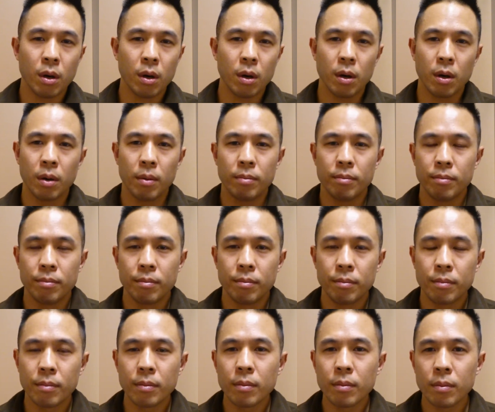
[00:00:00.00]
uh,
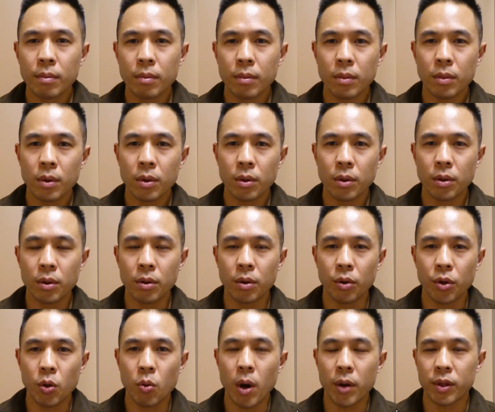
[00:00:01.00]
you
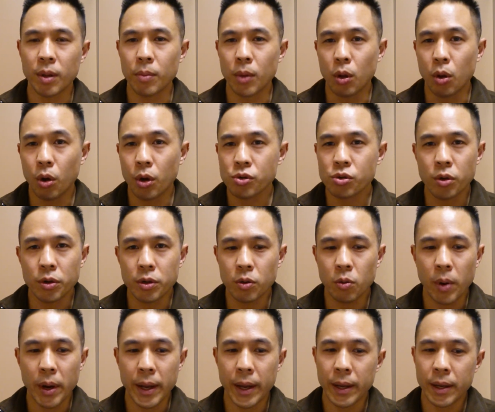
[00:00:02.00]
know, you want them to look a
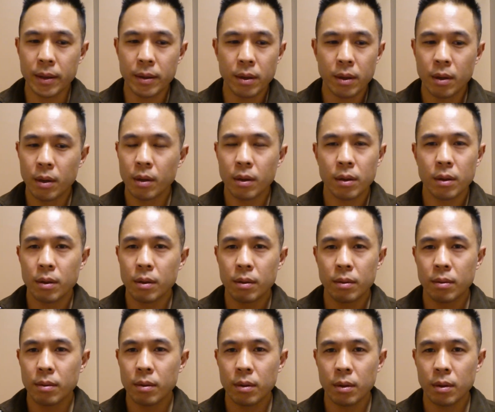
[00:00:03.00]
certain way.
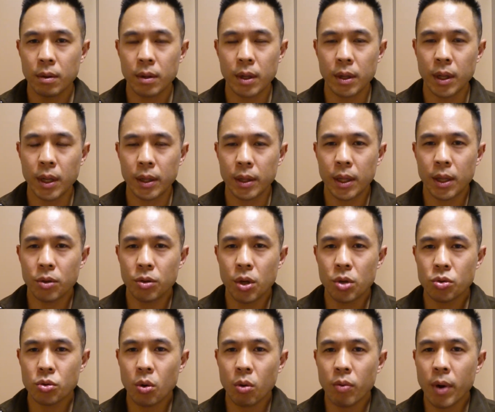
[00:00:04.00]
It, it,
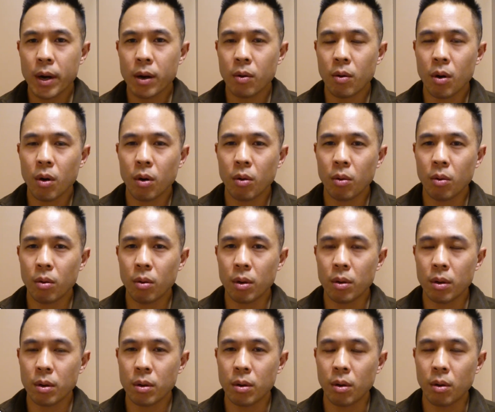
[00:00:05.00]
there's no right or wrong,
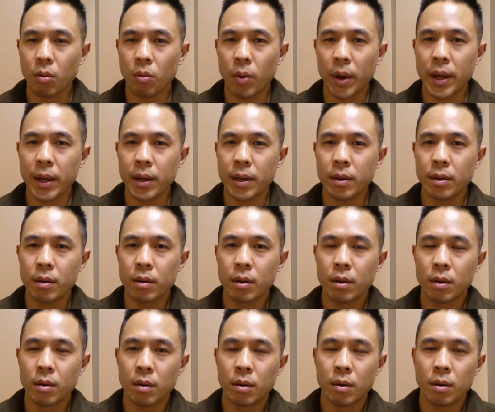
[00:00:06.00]
you know, way
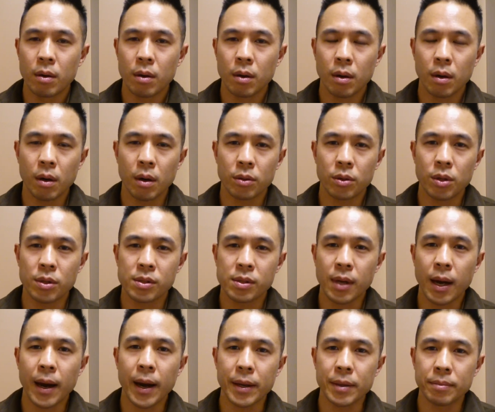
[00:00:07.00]
uh, to
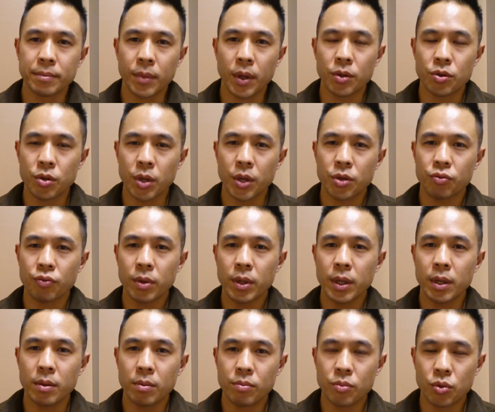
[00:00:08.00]
decide. It's it's
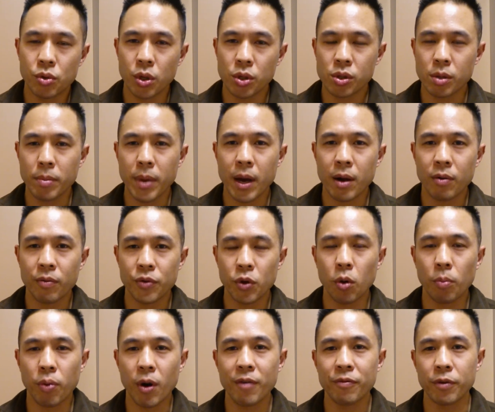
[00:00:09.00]
really just a matter of
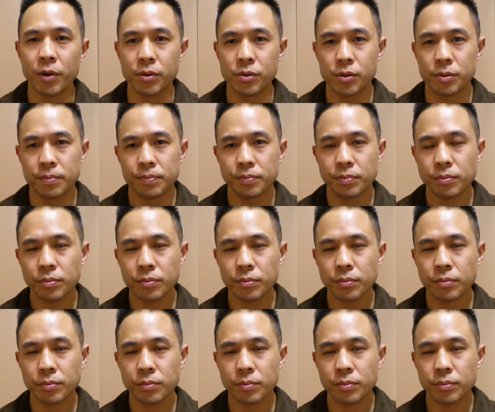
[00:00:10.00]
your preference.